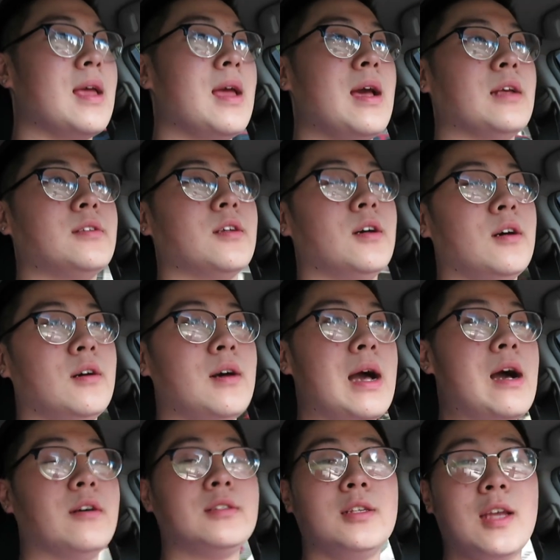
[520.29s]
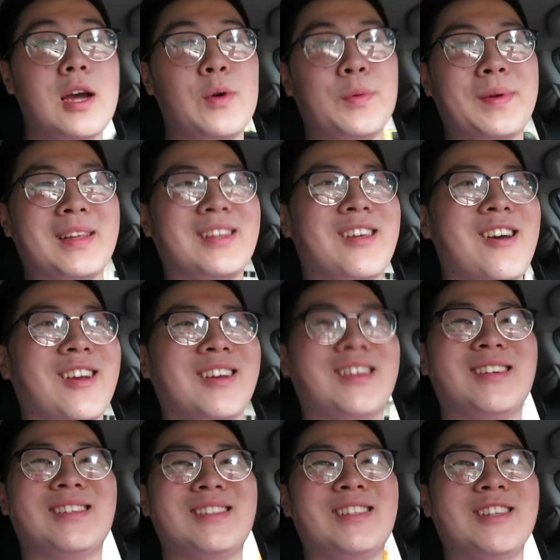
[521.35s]
yeah, so I'll see y'all when we get to Target.
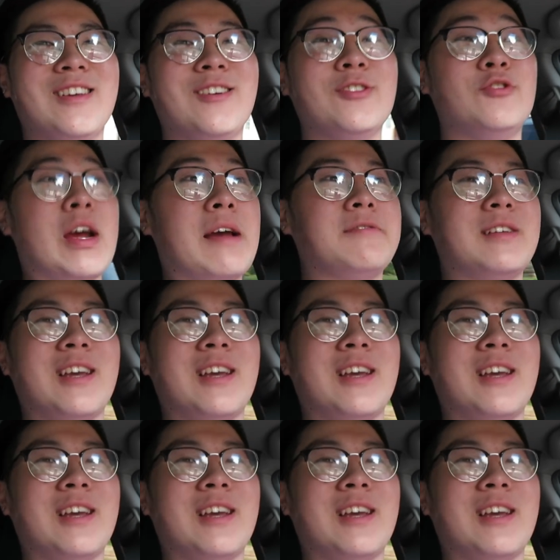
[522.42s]
You know, drive